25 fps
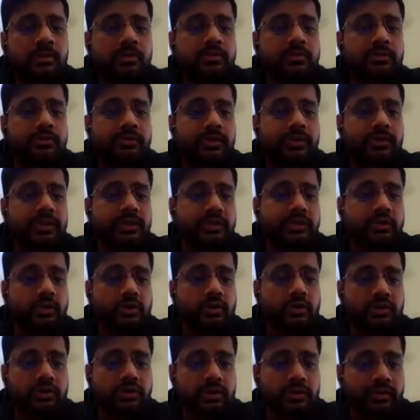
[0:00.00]
First,
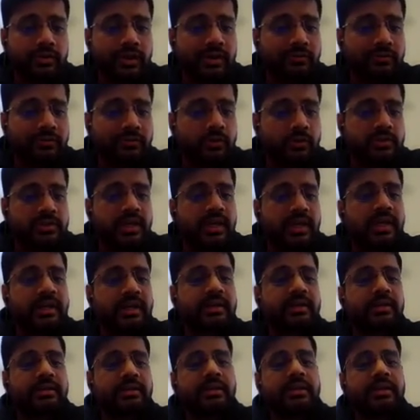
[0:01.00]
we have to
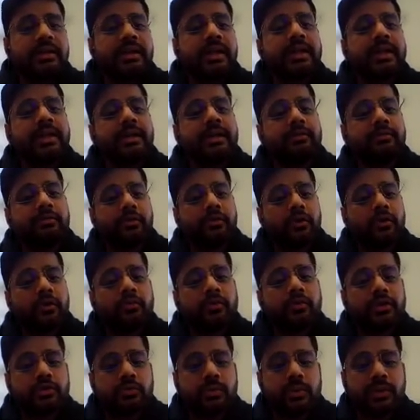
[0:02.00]
select the tenant from
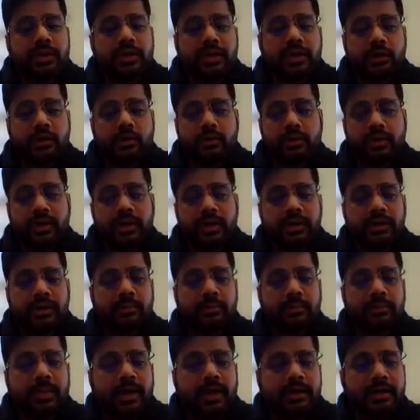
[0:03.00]
which we need to create the
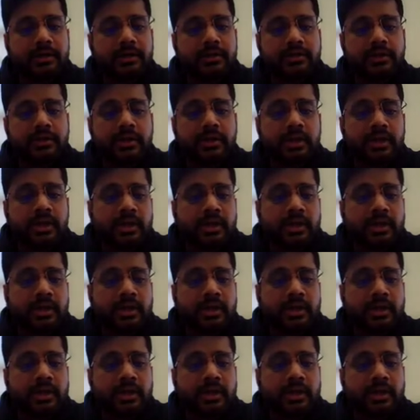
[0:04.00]
package.